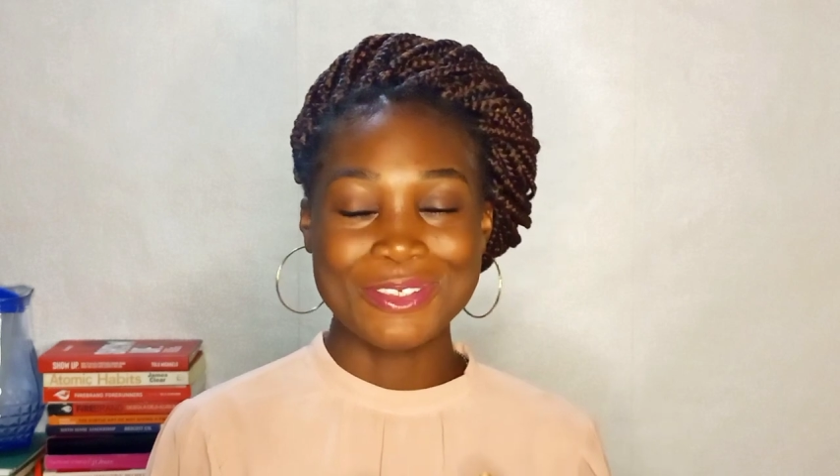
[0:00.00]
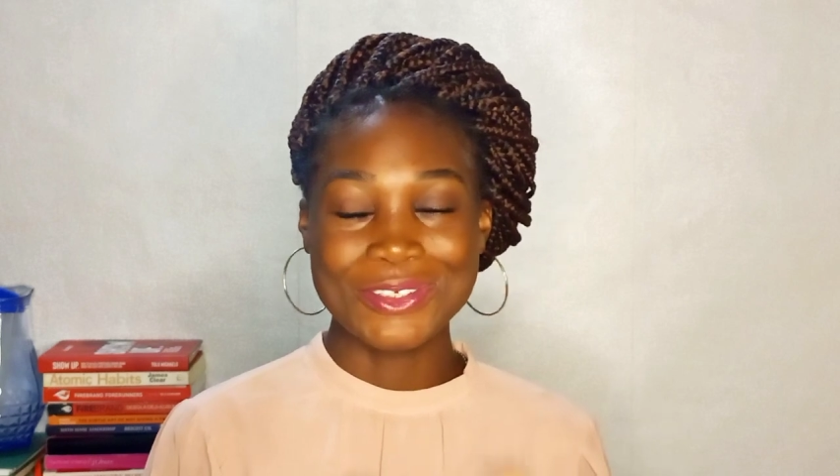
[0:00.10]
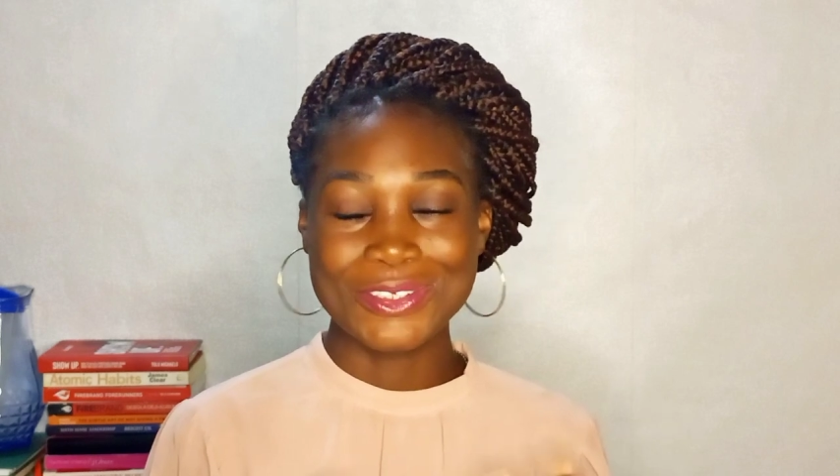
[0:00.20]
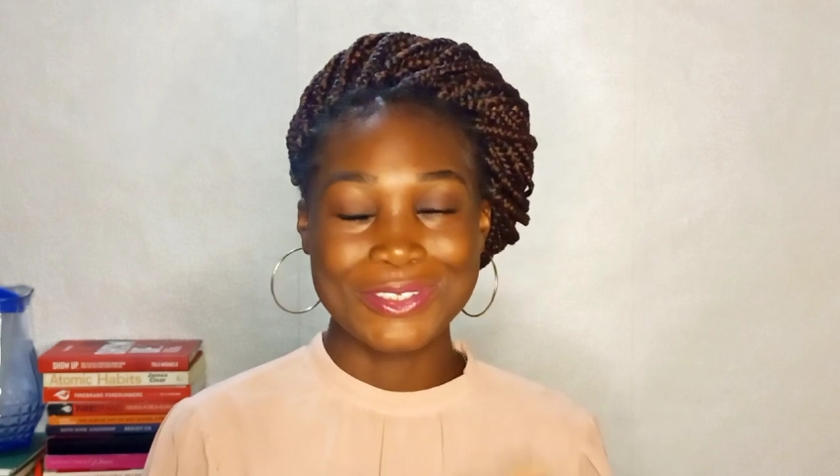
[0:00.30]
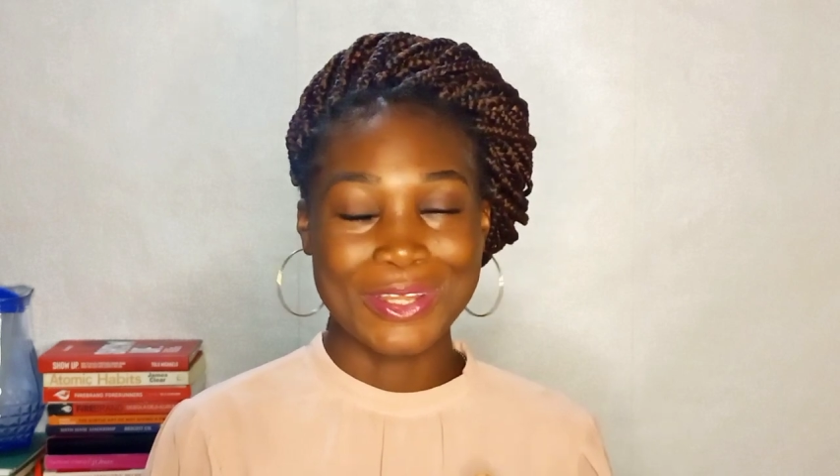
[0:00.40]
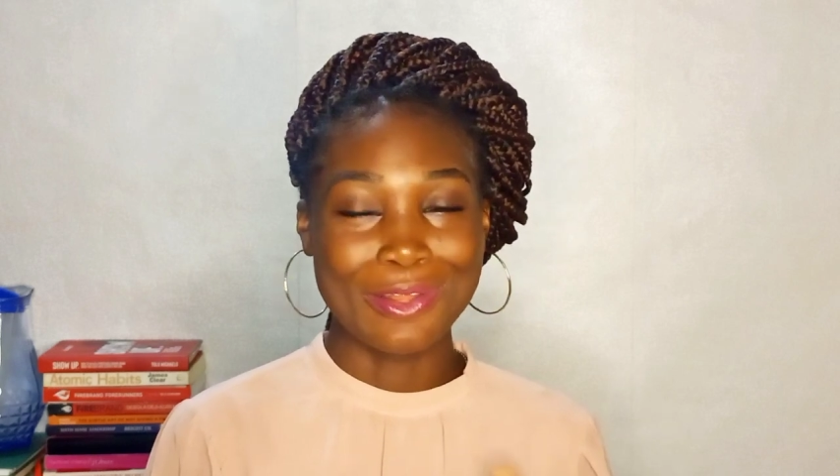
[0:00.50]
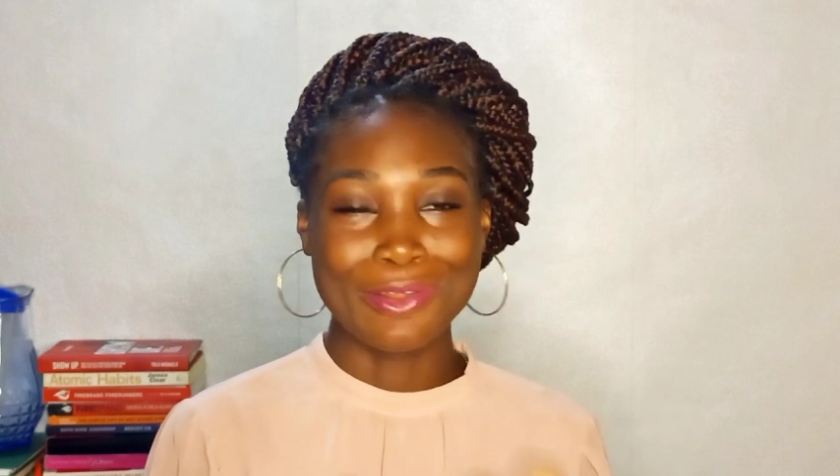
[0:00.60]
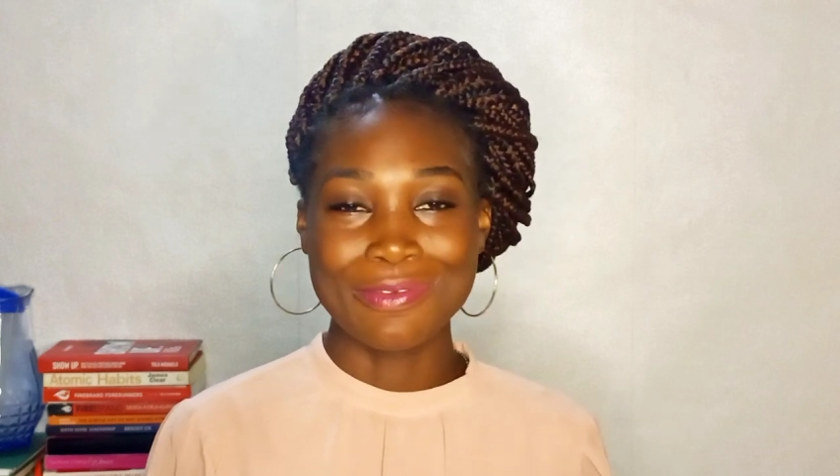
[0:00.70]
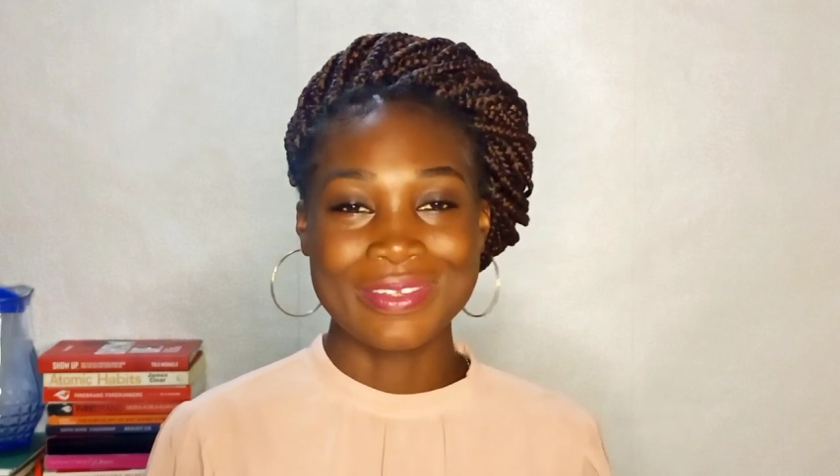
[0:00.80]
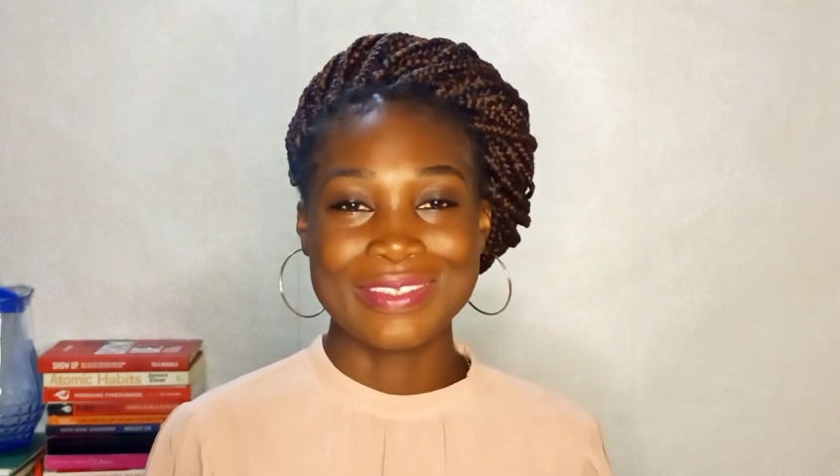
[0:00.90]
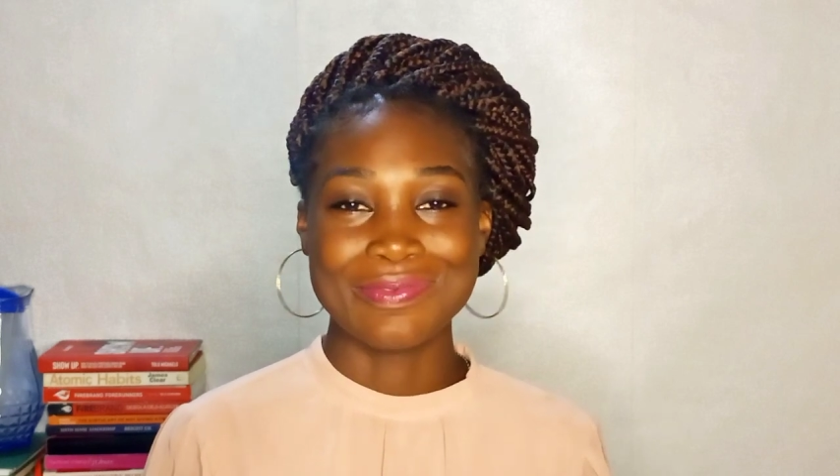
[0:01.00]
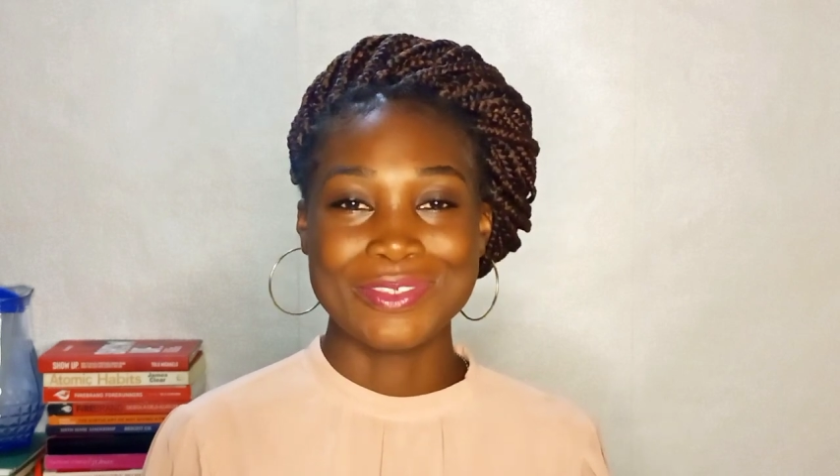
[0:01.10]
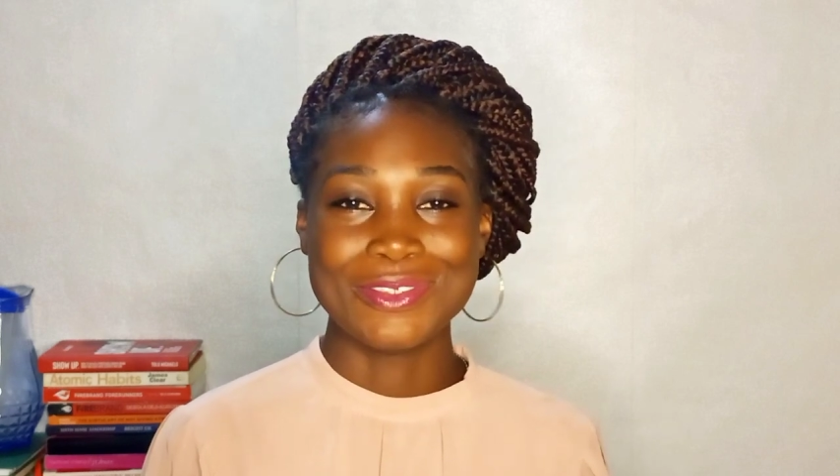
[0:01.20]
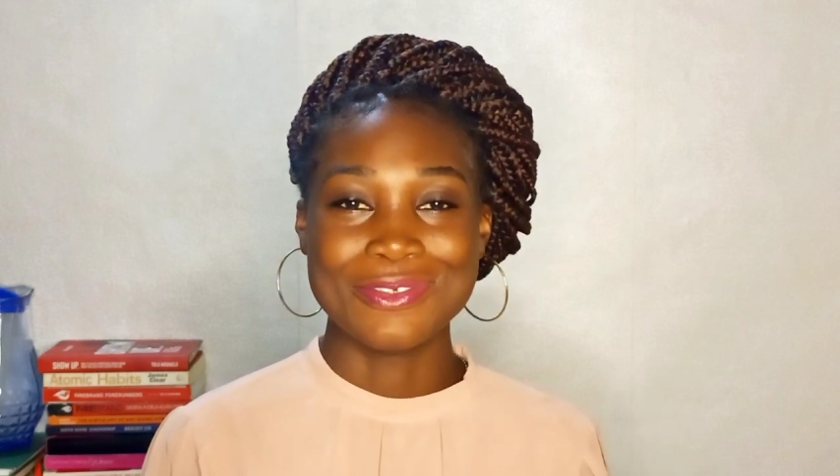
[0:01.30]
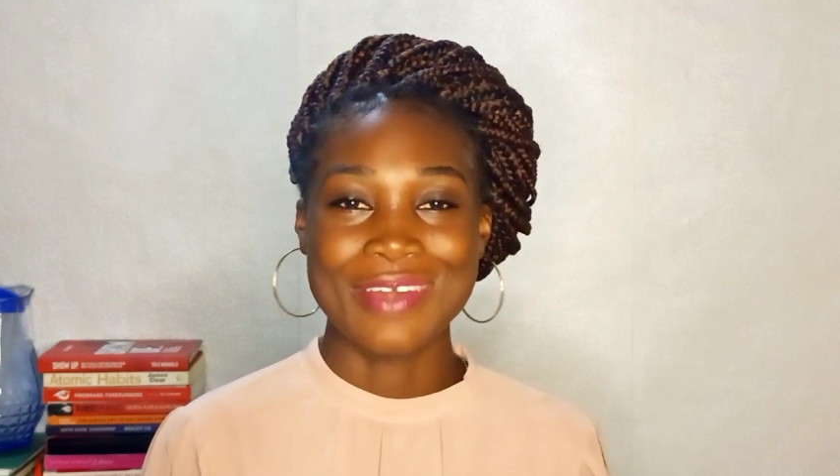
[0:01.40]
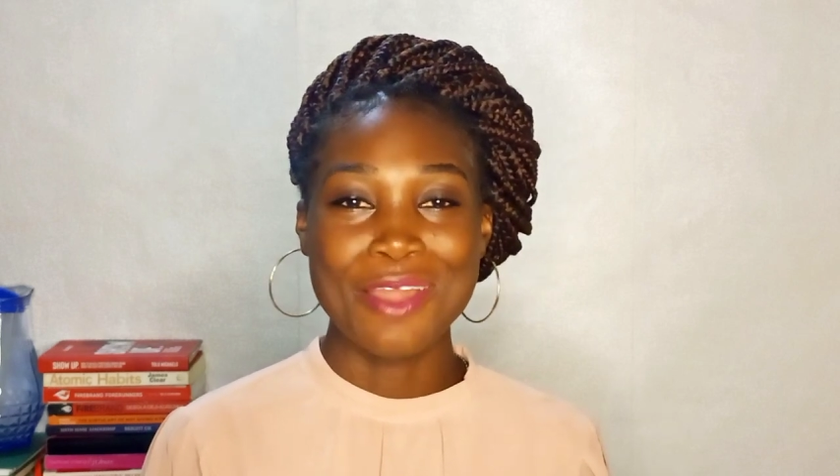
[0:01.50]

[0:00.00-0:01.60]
you just love this video.